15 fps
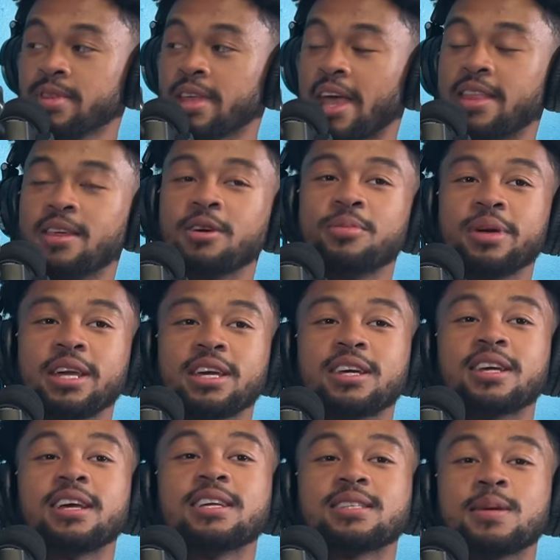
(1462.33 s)
And they'll make
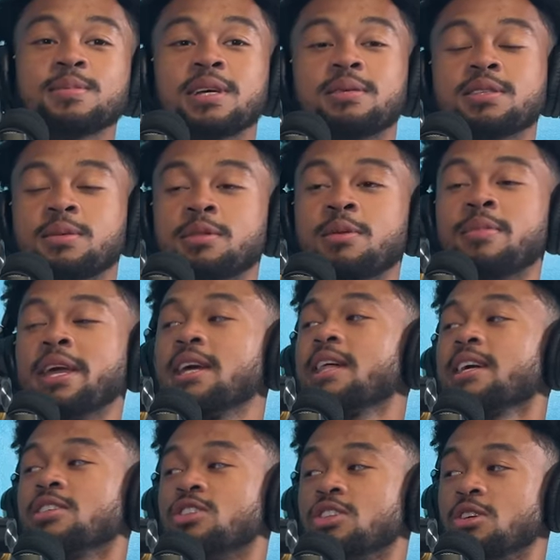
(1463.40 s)
it. Sometimes some of them make it like
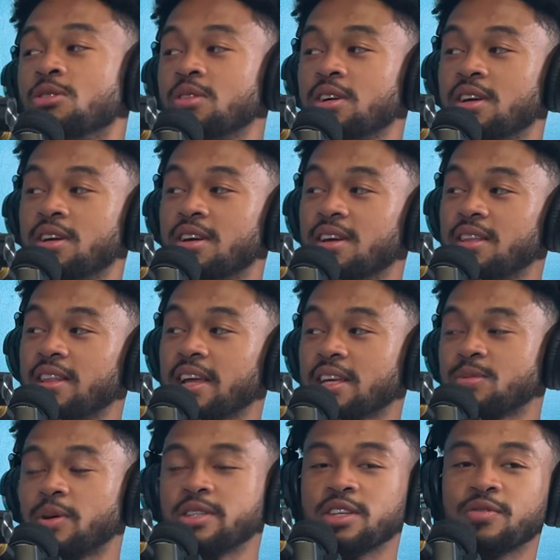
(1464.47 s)
a joke. Like
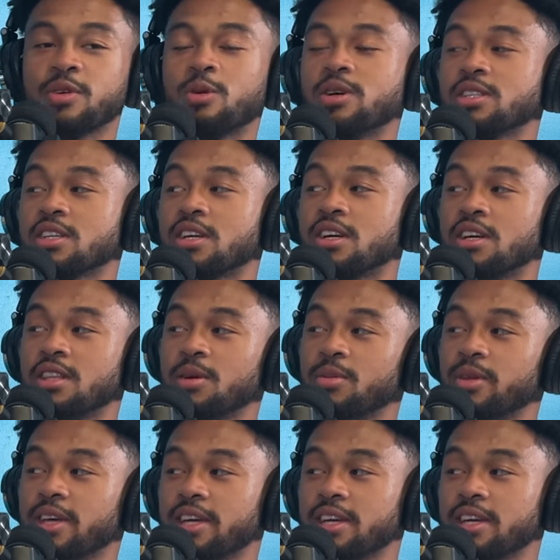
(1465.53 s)
especially yeah. if it wasn't good, they'll be like,